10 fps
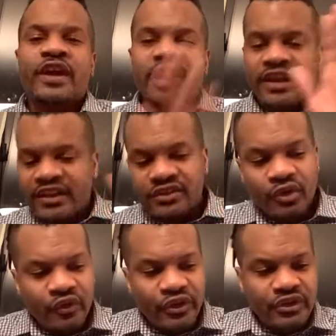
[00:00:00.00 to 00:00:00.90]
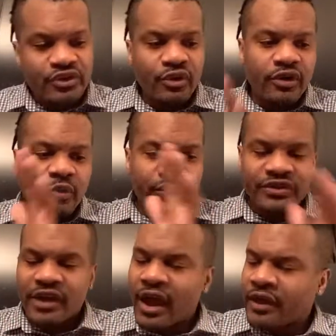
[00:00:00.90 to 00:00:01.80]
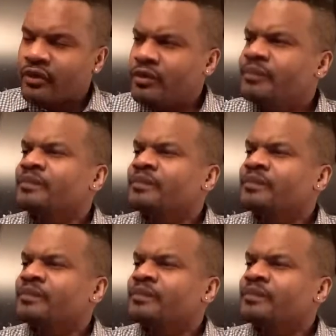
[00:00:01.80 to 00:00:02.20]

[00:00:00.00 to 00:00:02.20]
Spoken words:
He's over there talking with Donald.